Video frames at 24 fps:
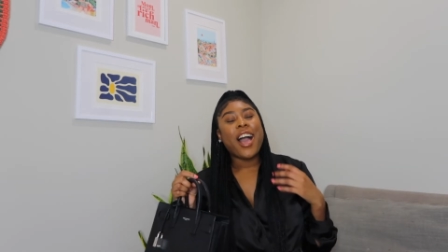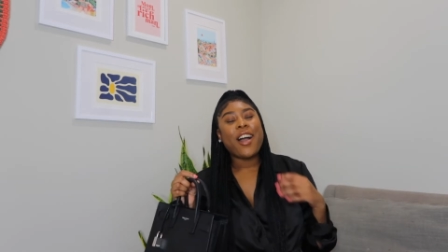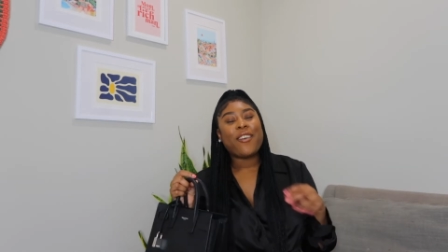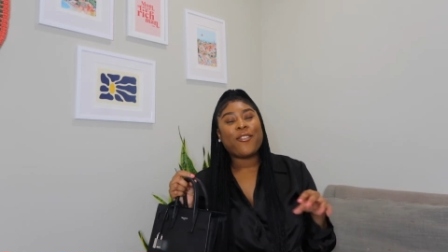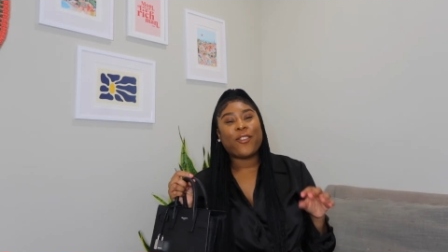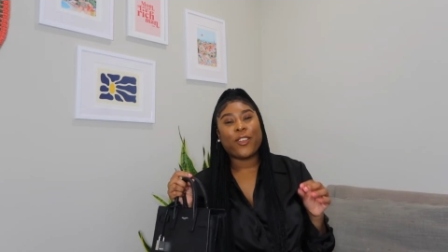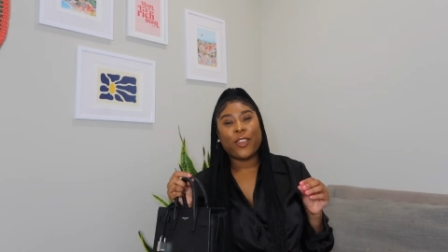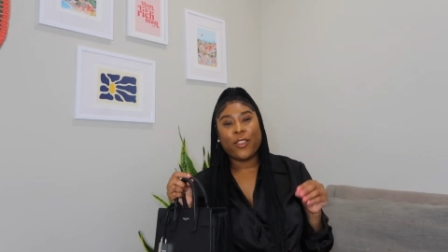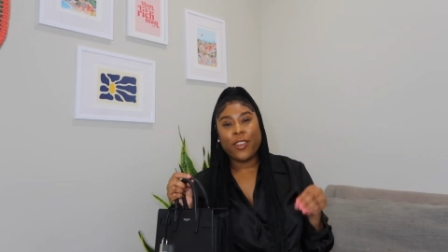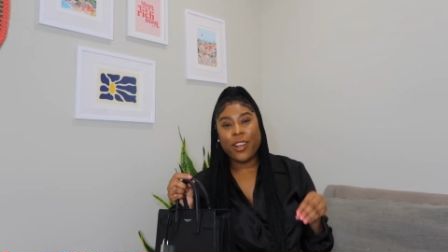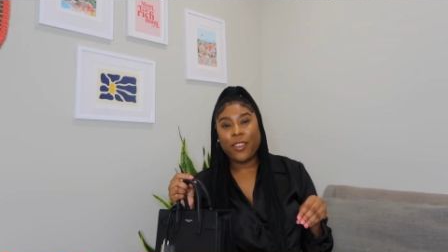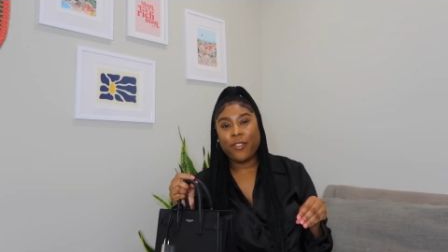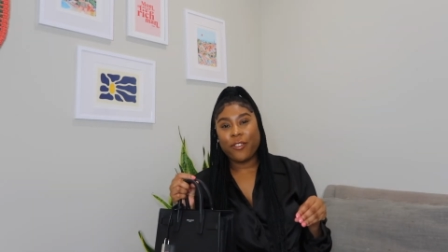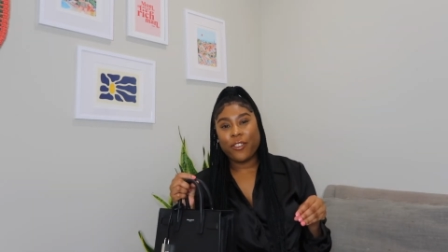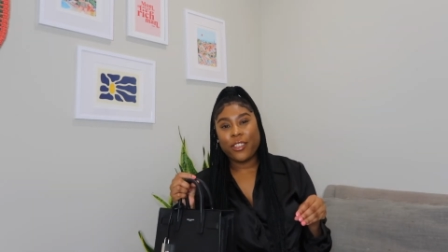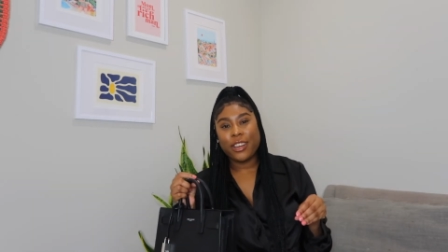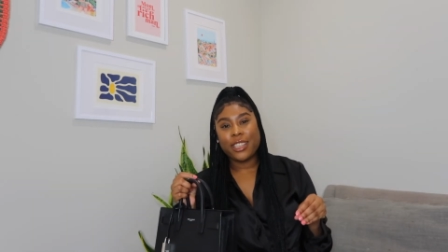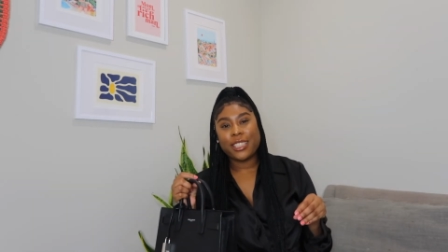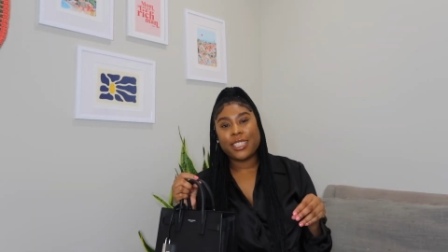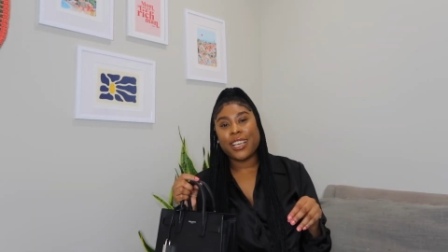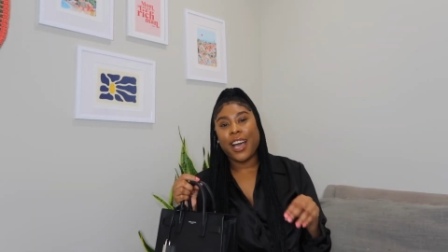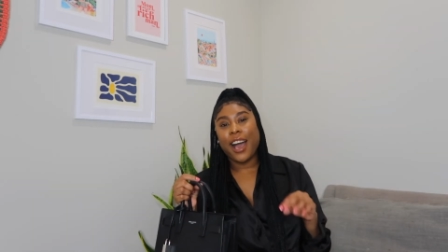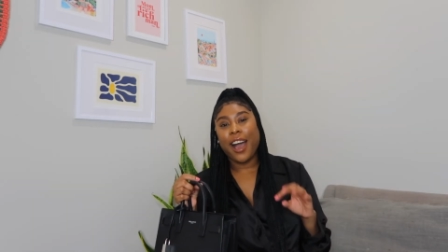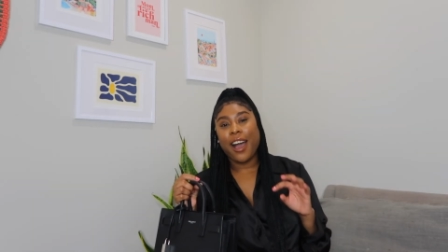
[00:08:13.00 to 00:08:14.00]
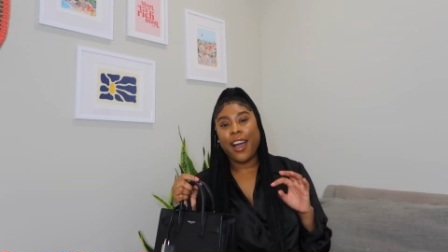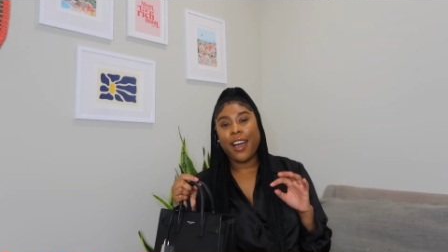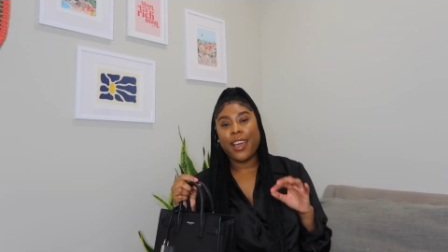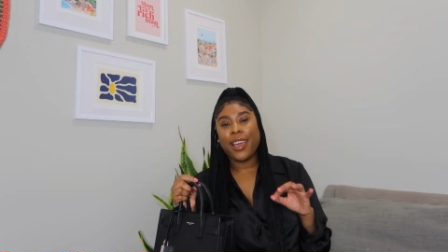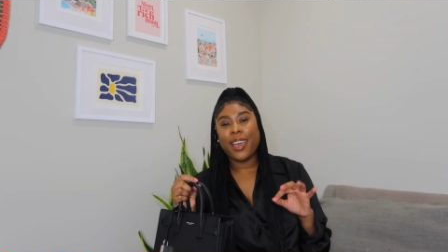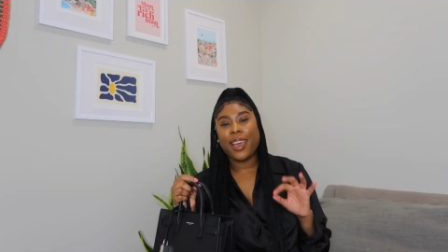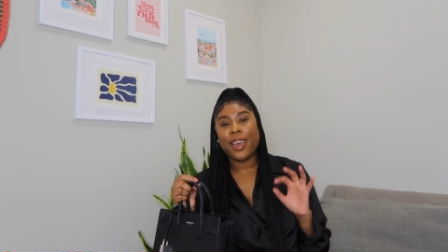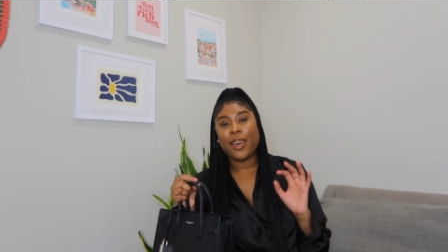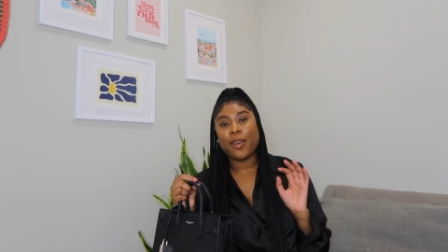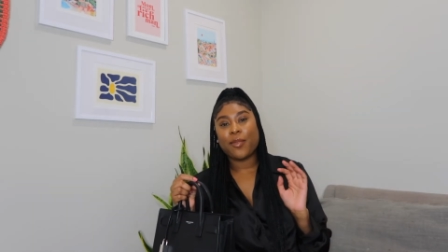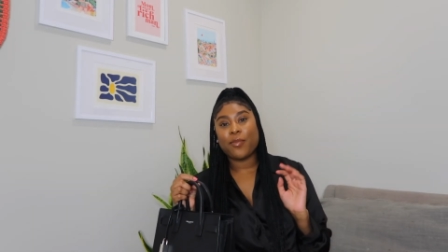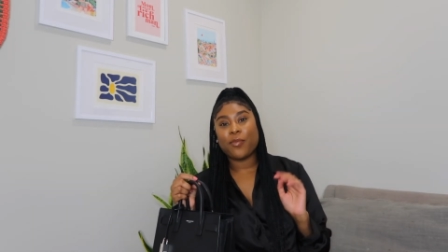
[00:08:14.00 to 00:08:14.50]
For reference, I
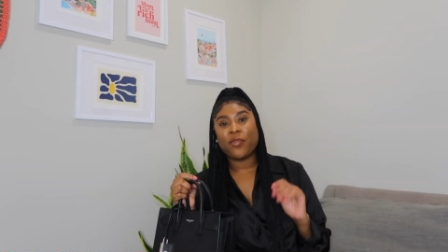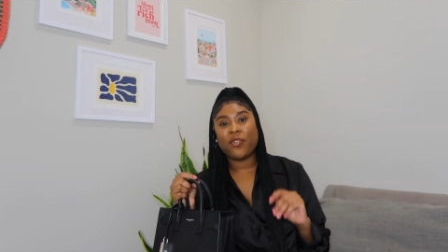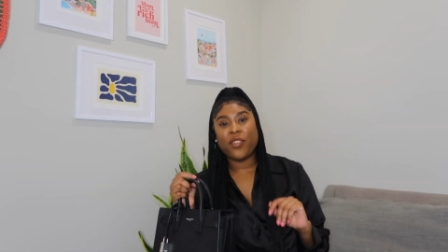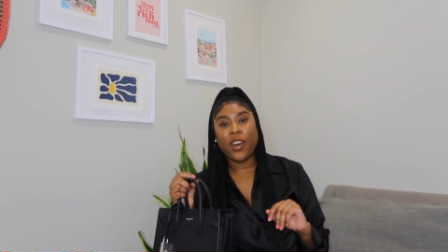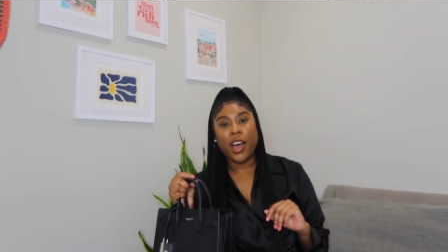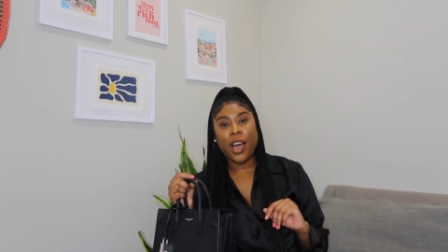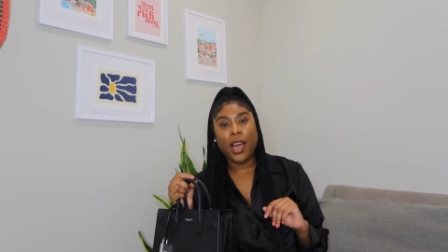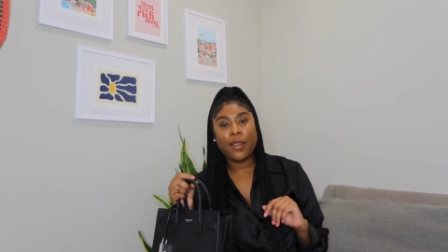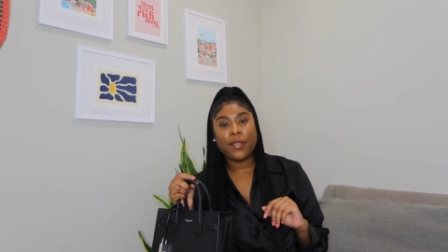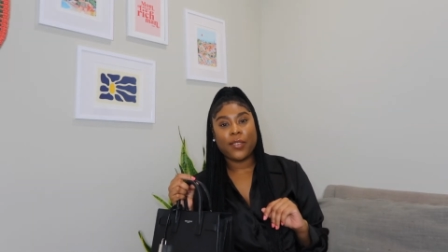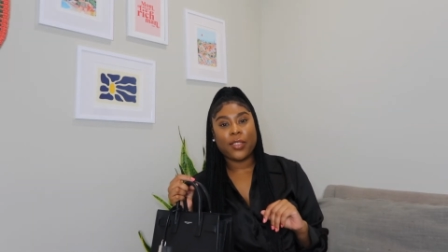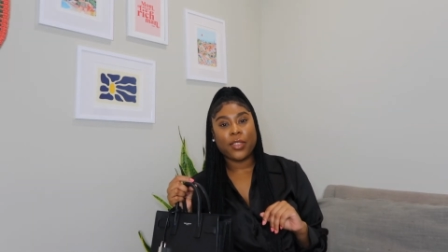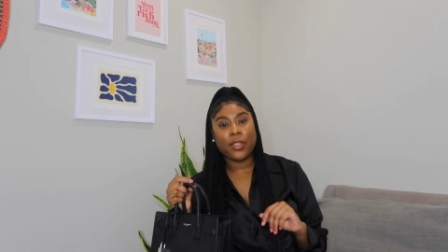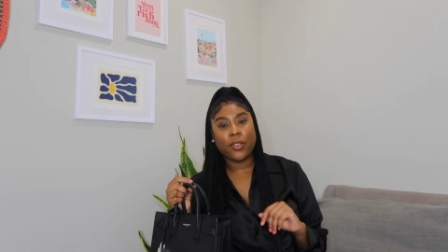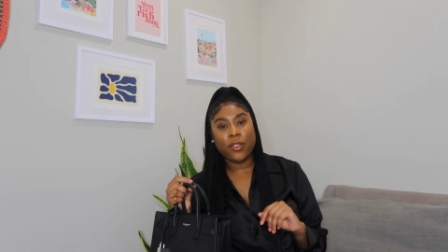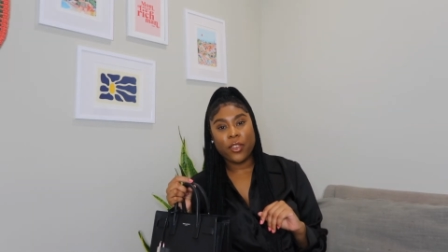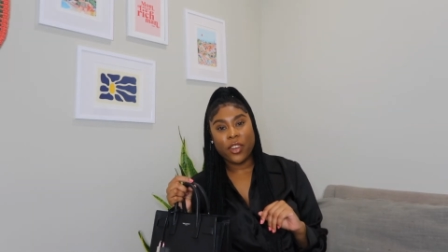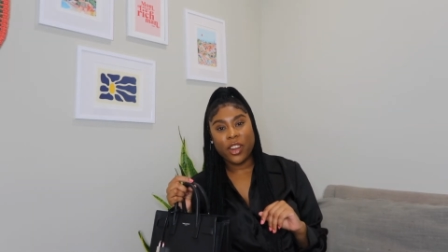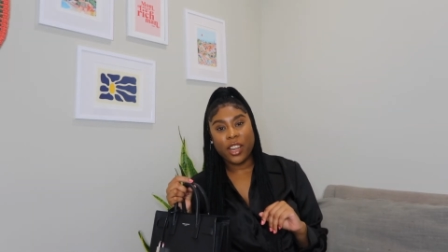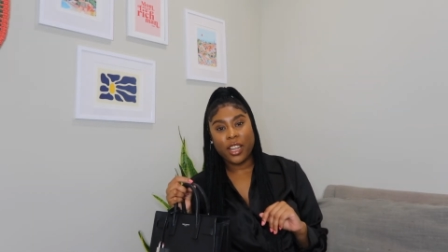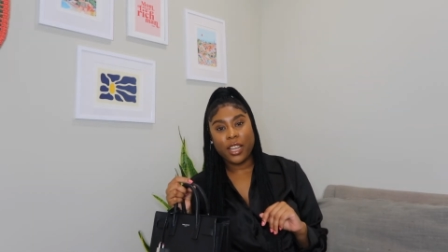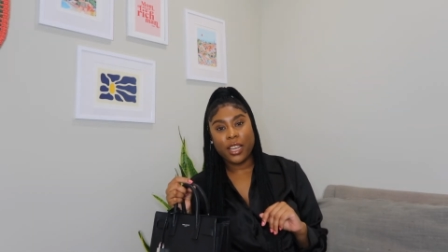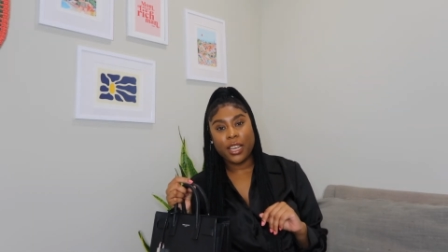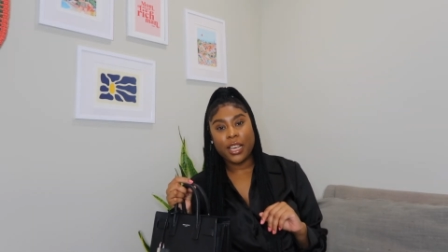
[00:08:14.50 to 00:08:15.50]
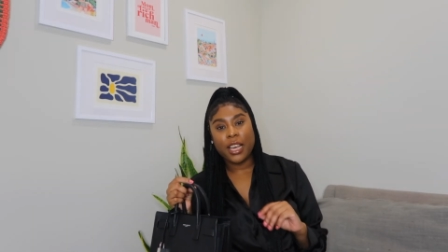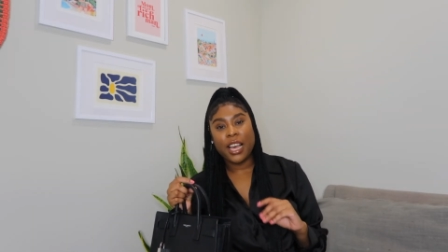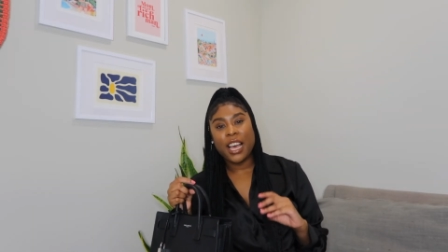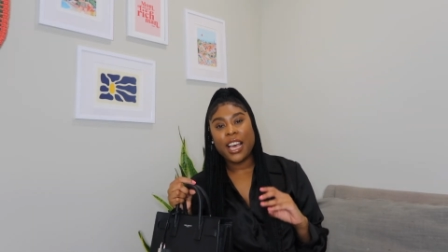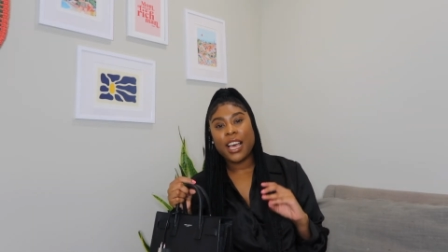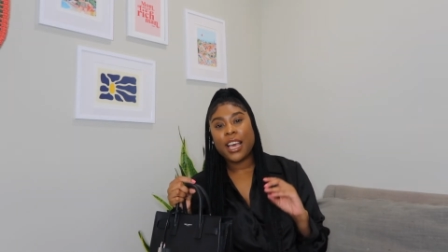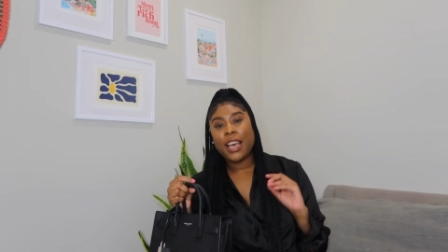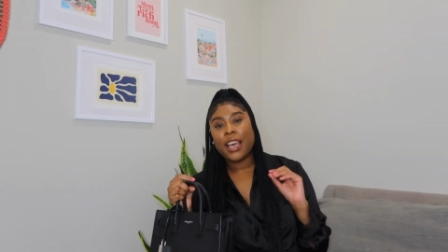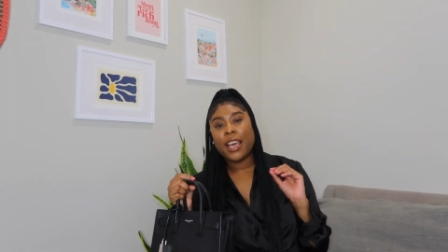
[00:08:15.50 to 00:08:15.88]
am 5'3"